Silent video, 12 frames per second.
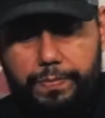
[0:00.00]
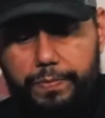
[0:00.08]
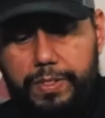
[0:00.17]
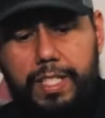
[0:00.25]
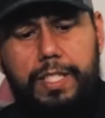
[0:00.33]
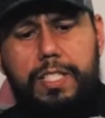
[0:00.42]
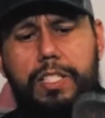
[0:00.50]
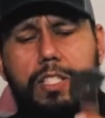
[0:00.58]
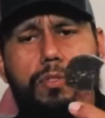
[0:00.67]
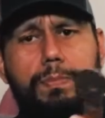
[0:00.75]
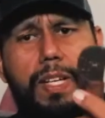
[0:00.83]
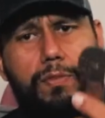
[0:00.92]
The thing is,
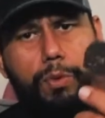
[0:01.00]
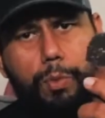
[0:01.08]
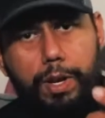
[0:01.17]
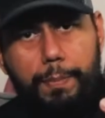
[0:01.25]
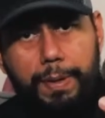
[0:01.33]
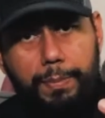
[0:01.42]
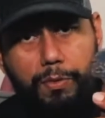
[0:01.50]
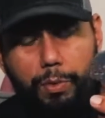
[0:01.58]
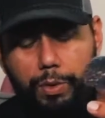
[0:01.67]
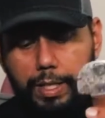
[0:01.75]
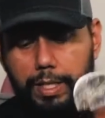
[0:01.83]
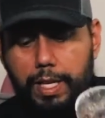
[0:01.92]
it's made for one people for
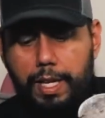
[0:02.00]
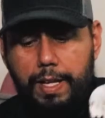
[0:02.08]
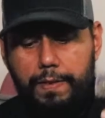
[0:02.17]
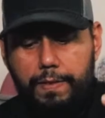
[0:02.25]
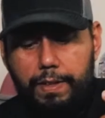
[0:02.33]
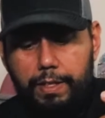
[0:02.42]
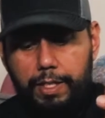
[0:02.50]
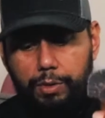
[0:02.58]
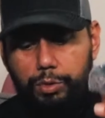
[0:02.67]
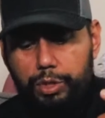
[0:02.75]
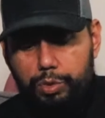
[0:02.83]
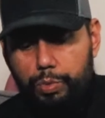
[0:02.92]
one can
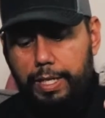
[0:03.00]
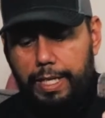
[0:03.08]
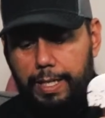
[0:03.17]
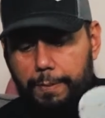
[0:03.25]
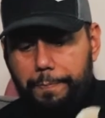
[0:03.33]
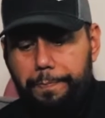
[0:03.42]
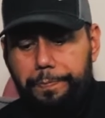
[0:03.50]
only use one hand.